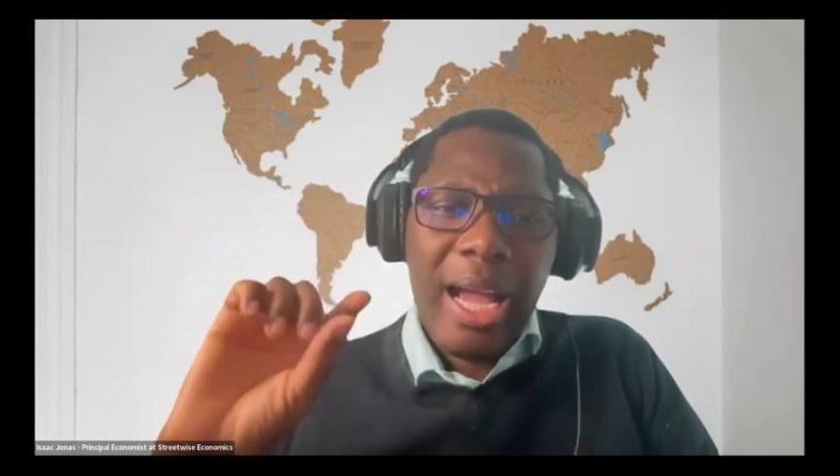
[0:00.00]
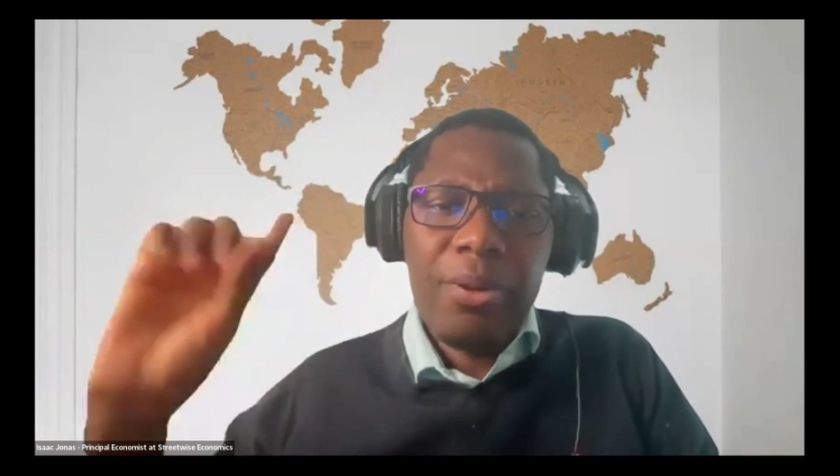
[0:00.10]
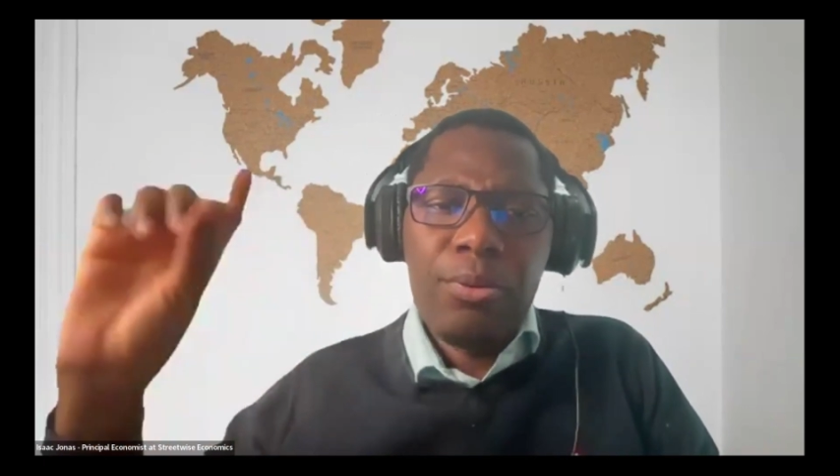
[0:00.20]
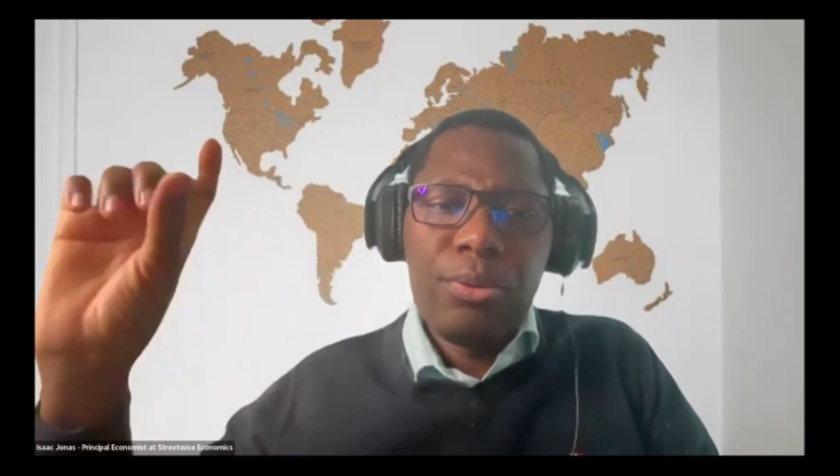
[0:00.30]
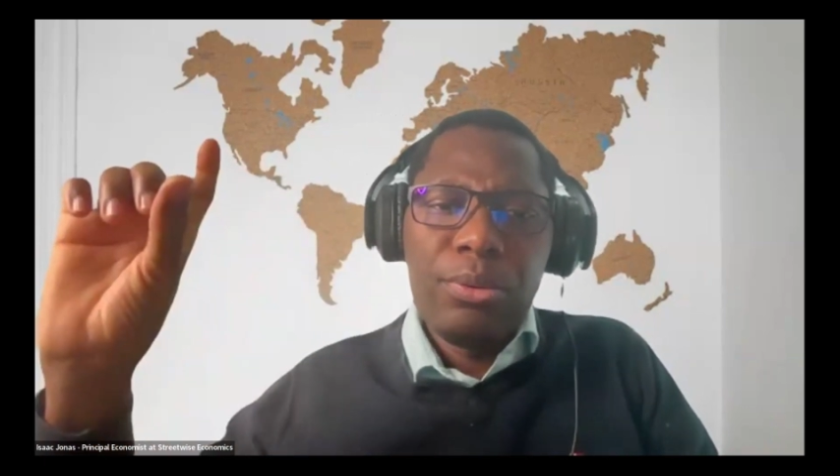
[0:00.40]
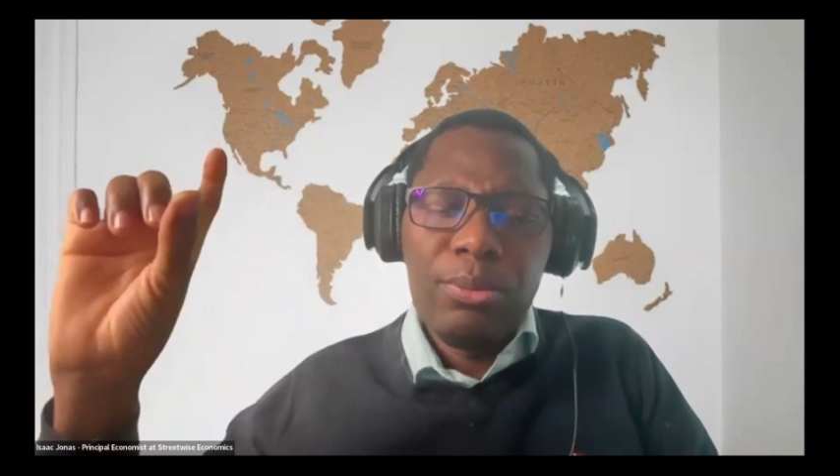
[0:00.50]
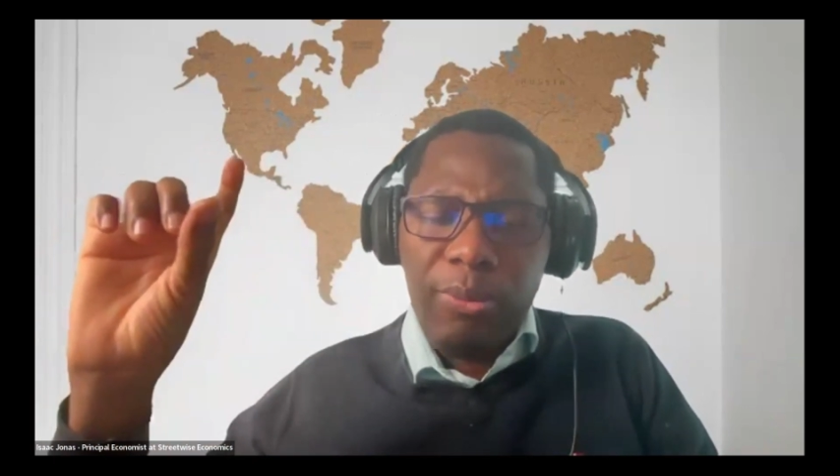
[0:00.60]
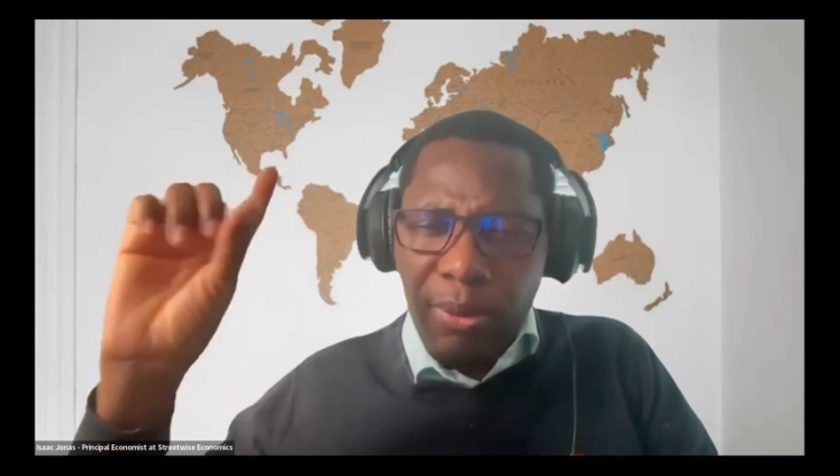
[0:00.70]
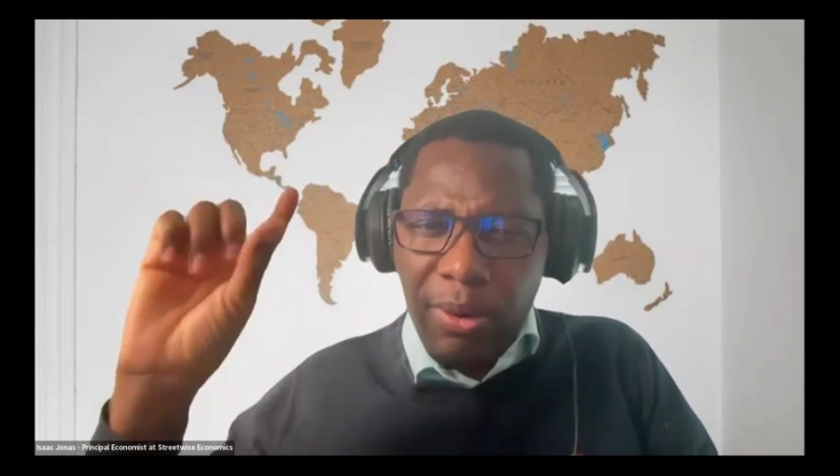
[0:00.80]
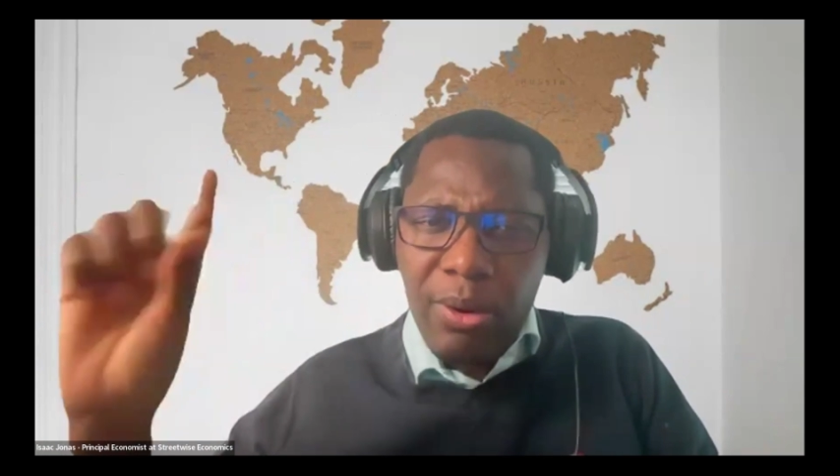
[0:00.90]
I would
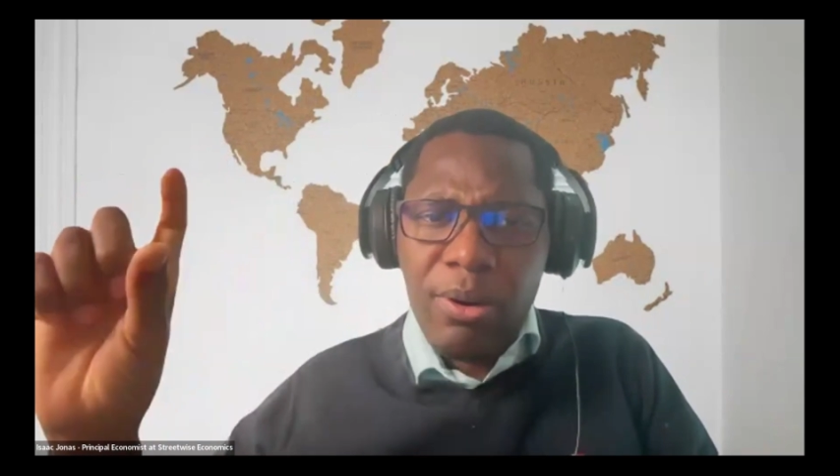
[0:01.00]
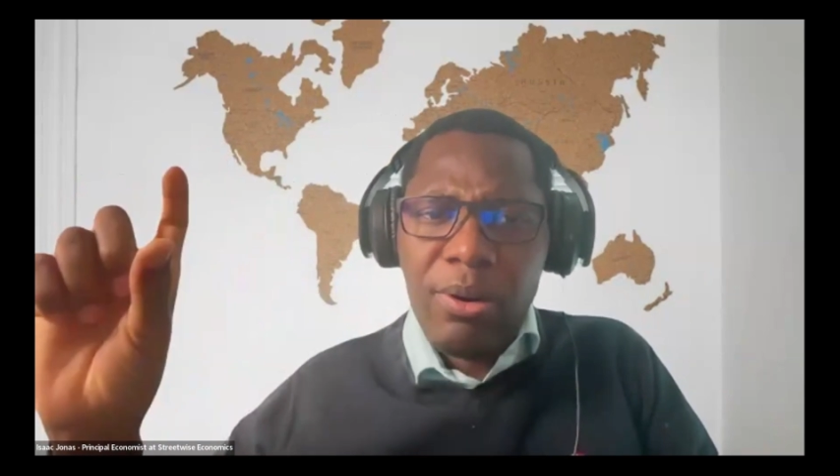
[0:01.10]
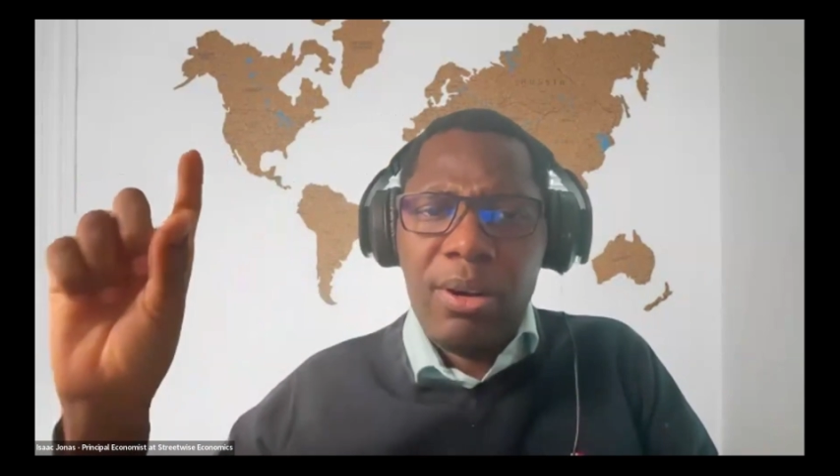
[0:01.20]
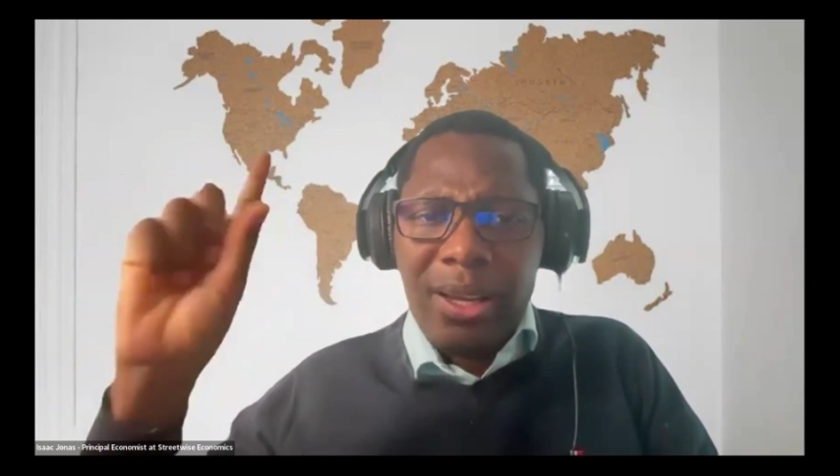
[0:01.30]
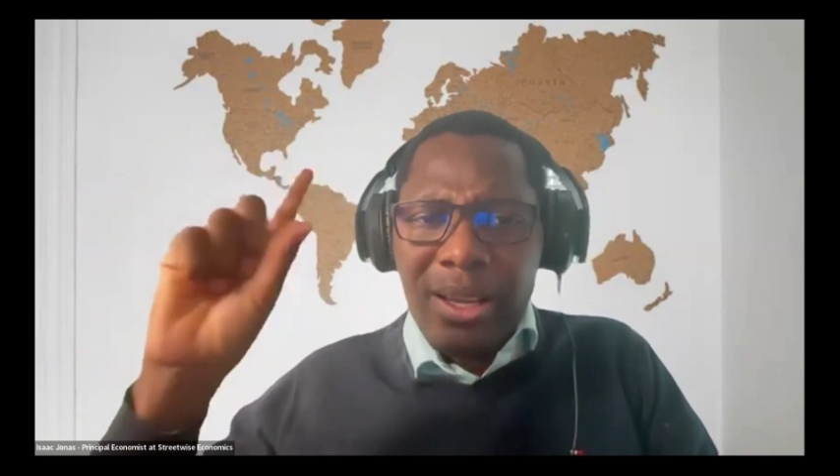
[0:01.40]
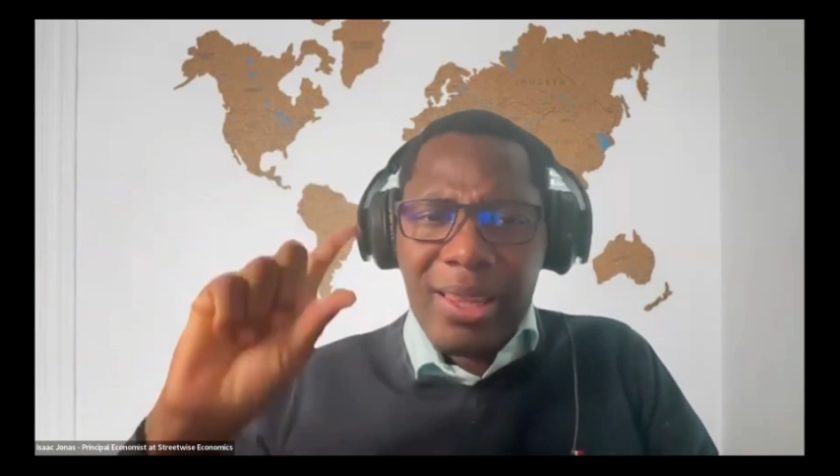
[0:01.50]
forego